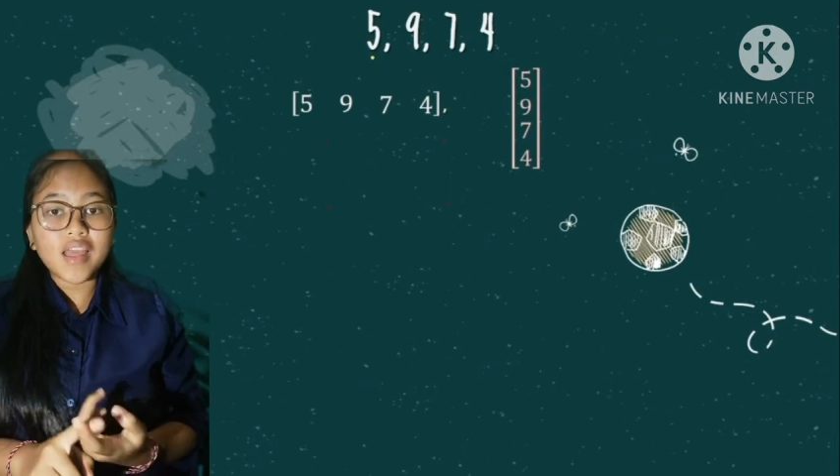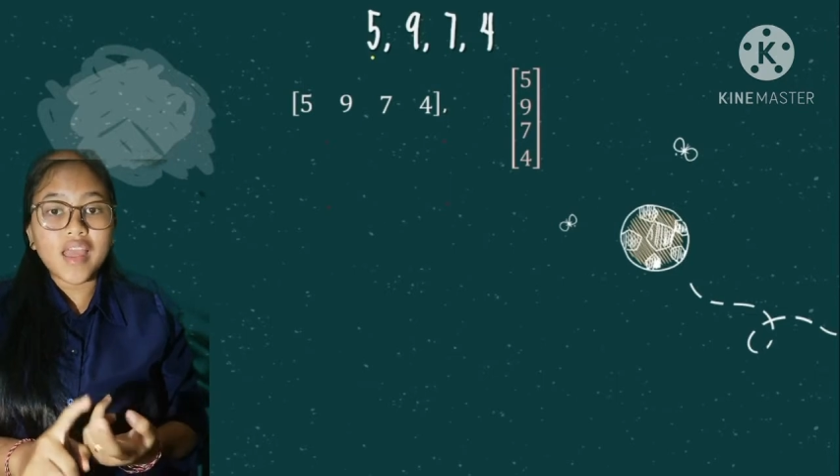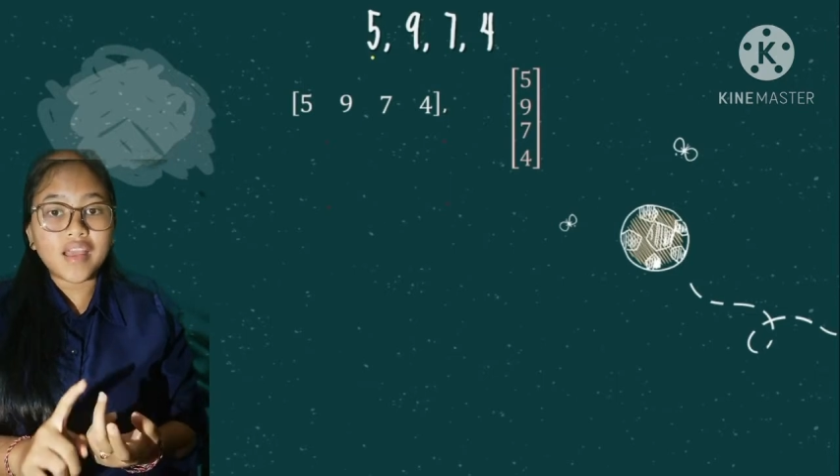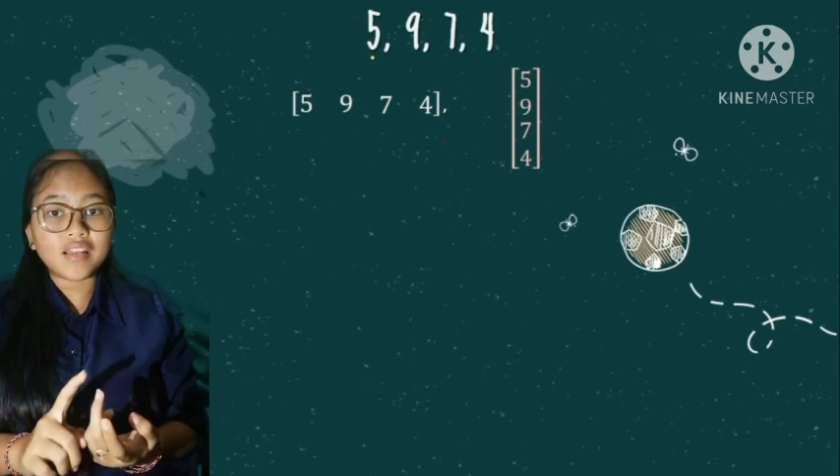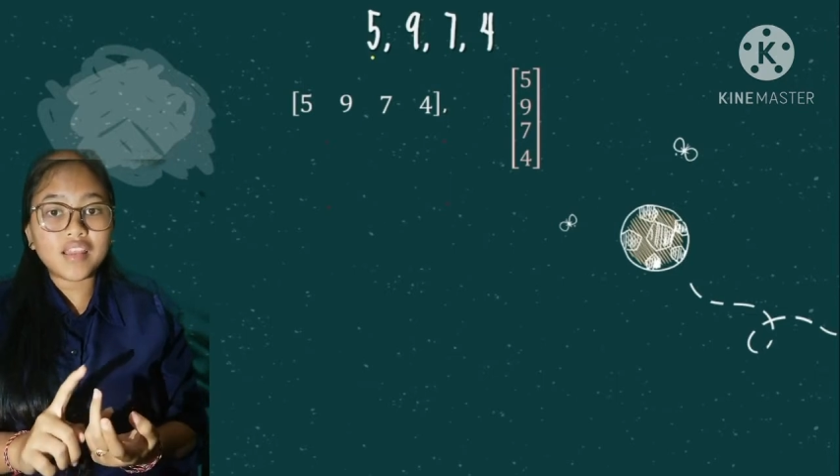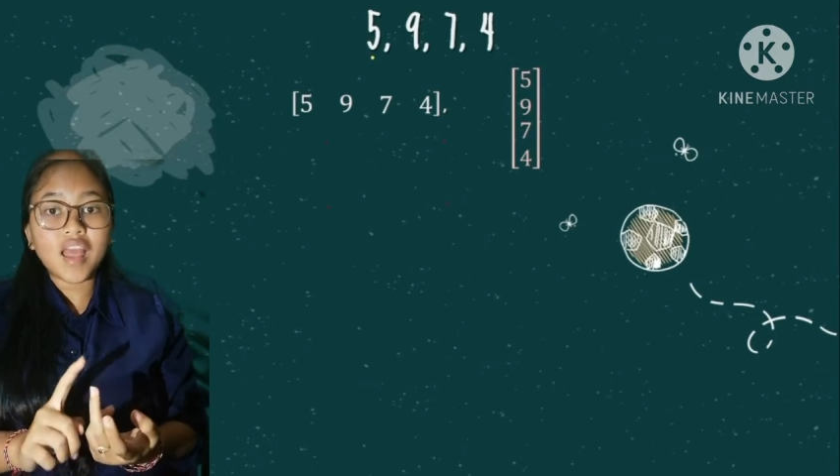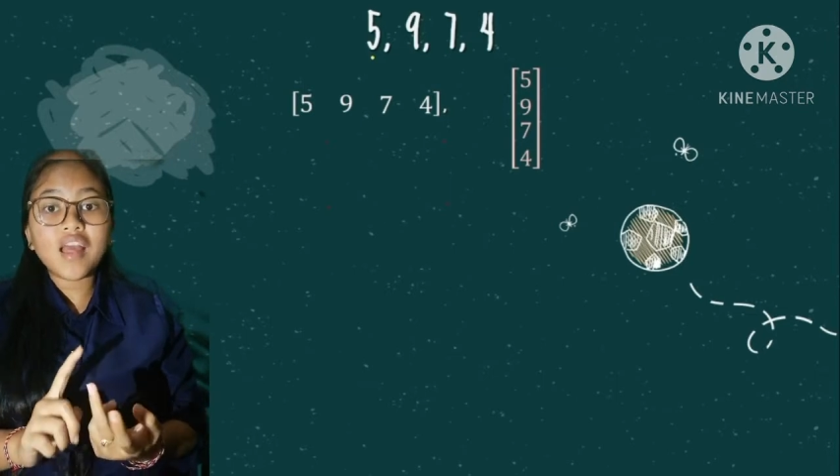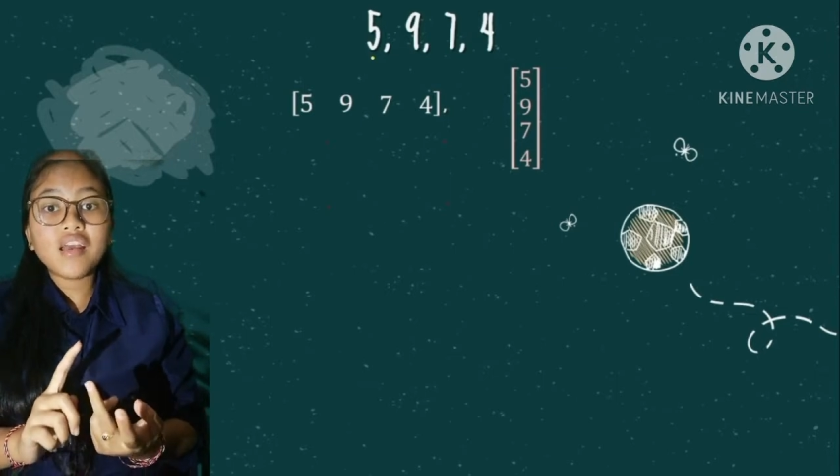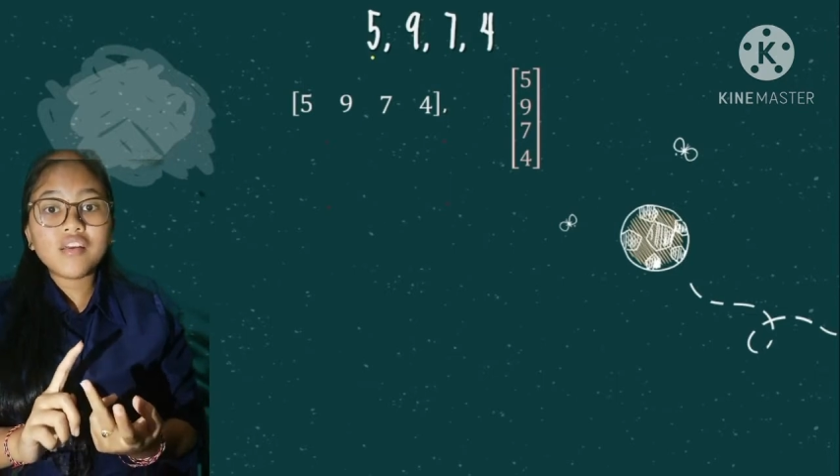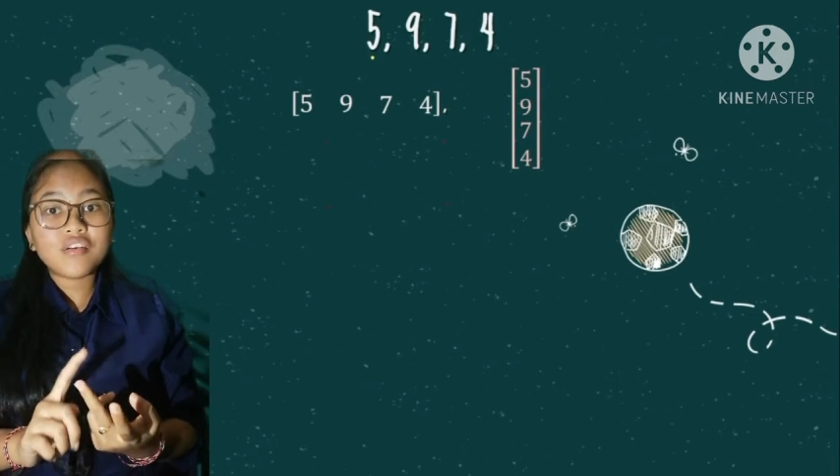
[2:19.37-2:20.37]
and
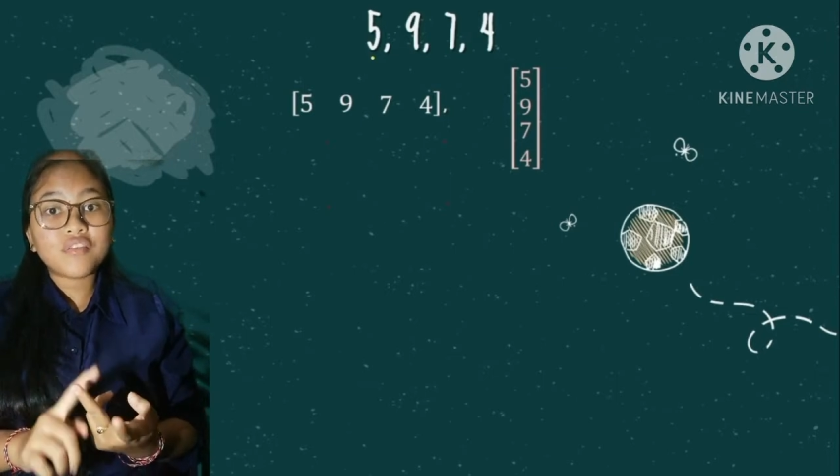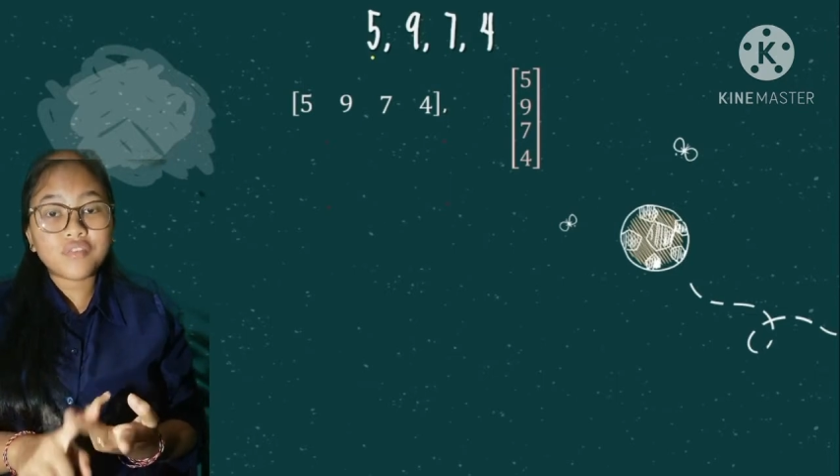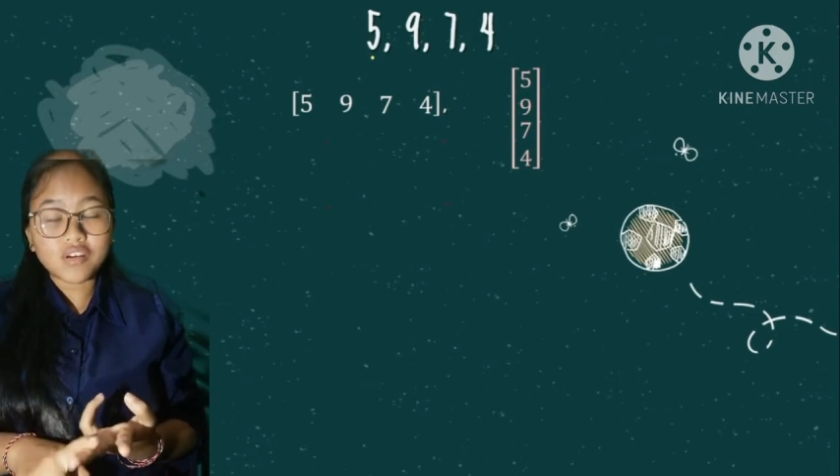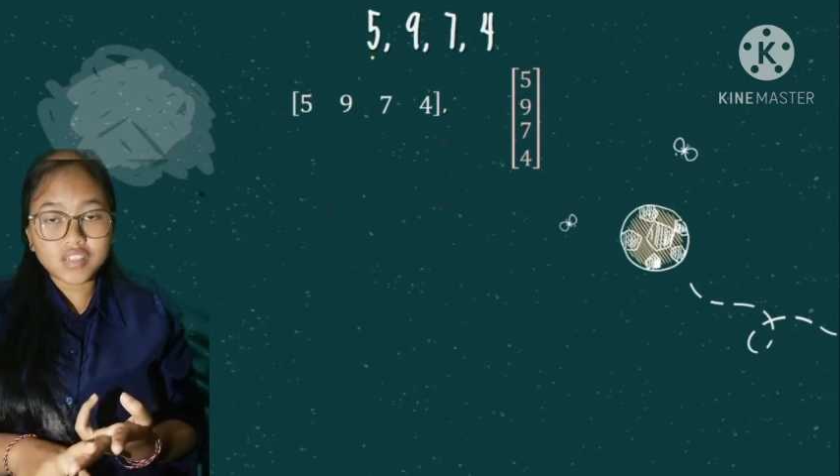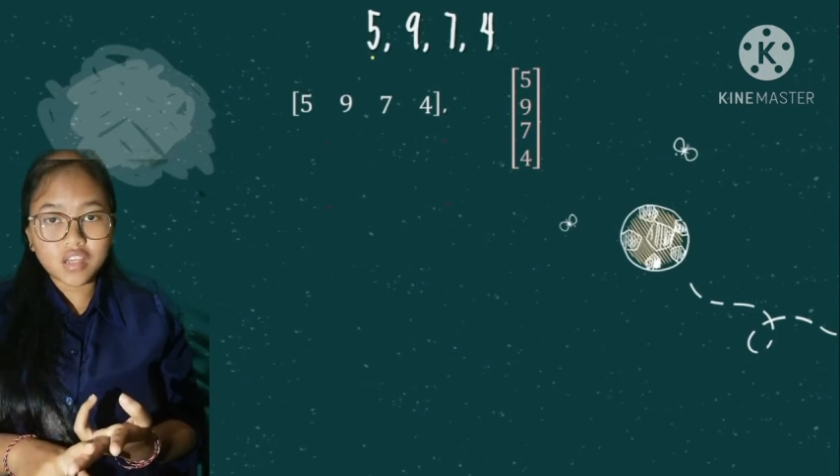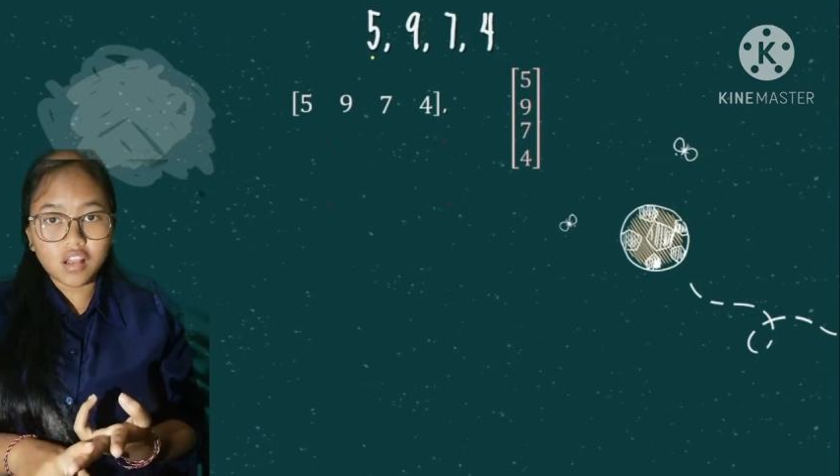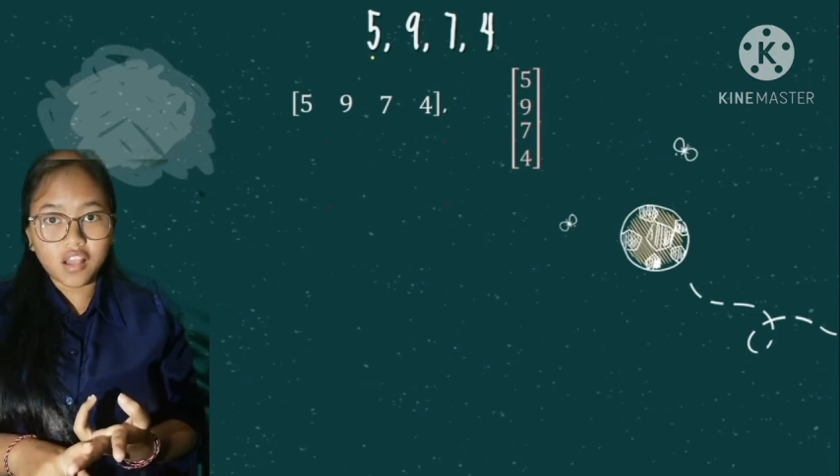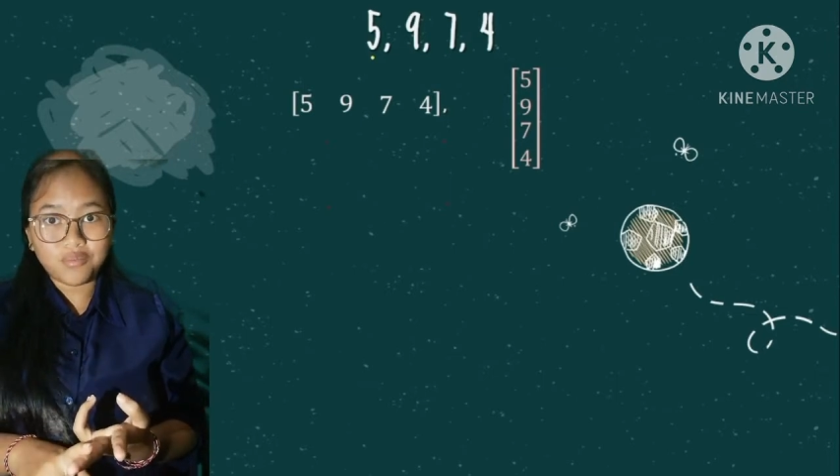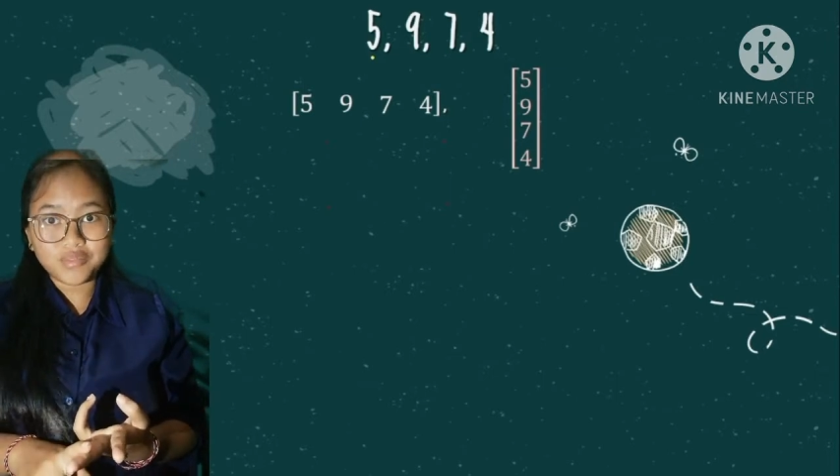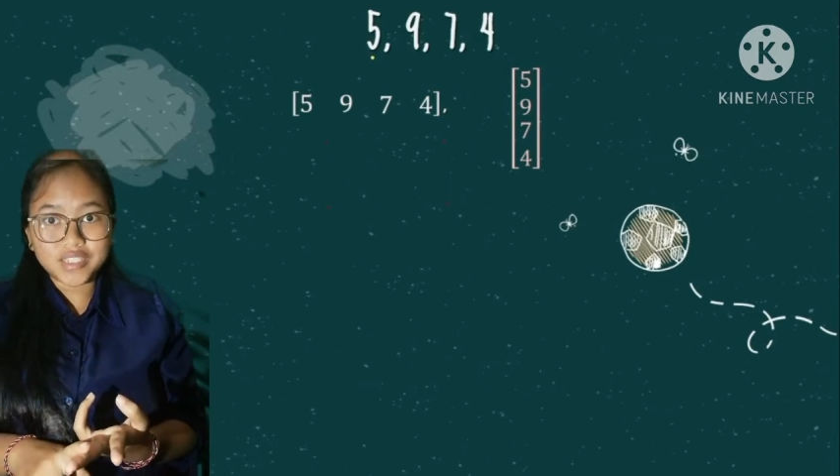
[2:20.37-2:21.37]
4
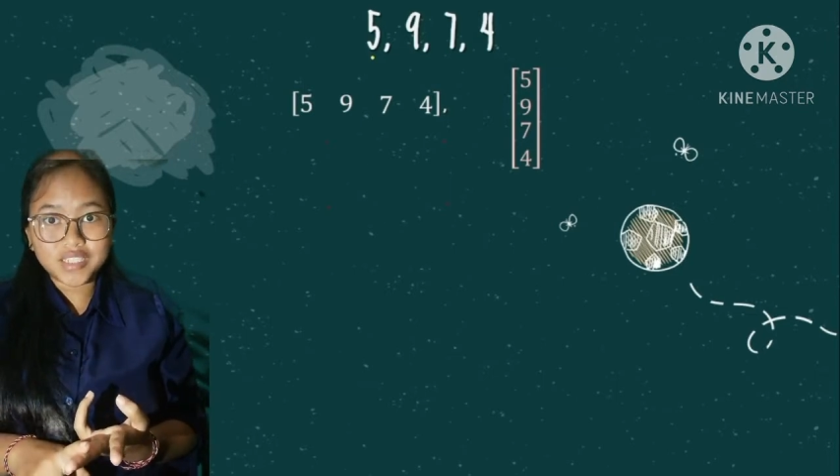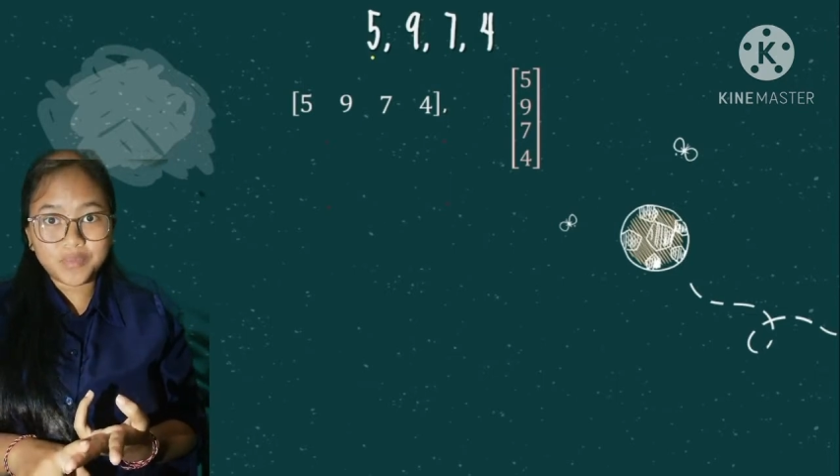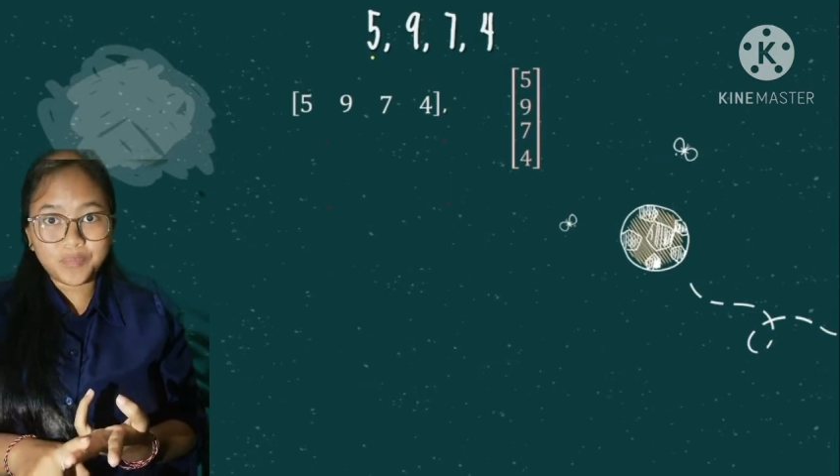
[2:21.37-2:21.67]
columns.